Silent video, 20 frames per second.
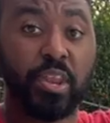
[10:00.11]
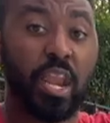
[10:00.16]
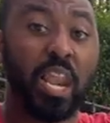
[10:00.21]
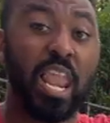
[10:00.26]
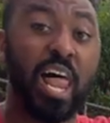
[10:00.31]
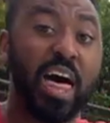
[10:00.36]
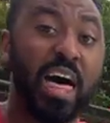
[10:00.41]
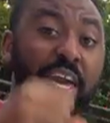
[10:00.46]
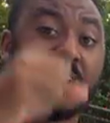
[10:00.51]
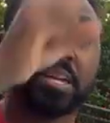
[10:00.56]
the
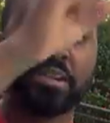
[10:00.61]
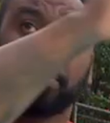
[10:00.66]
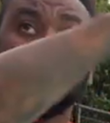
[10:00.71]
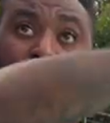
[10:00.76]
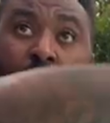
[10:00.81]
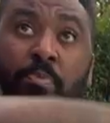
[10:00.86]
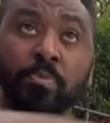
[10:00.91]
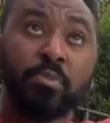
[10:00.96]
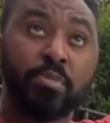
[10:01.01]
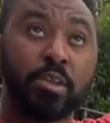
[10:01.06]
line
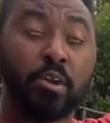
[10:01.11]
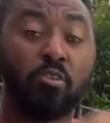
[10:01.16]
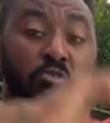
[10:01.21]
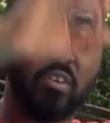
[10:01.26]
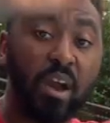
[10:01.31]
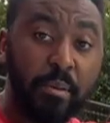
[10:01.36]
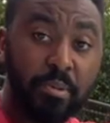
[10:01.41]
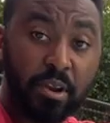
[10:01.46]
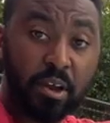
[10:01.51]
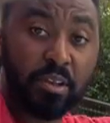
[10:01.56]
they're
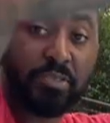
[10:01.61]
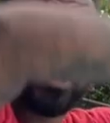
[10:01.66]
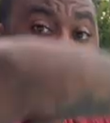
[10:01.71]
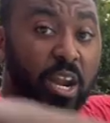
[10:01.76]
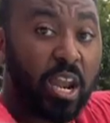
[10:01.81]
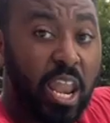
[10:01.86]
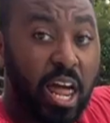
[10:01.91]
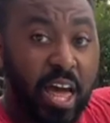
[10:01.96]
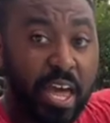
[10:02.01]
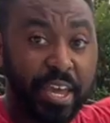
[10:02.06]
grabbing onto the
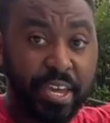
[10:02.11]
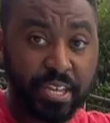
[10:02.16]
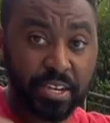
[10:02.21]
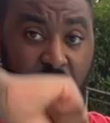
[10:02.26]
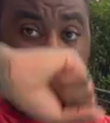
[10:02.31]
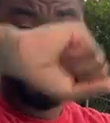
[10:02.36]
line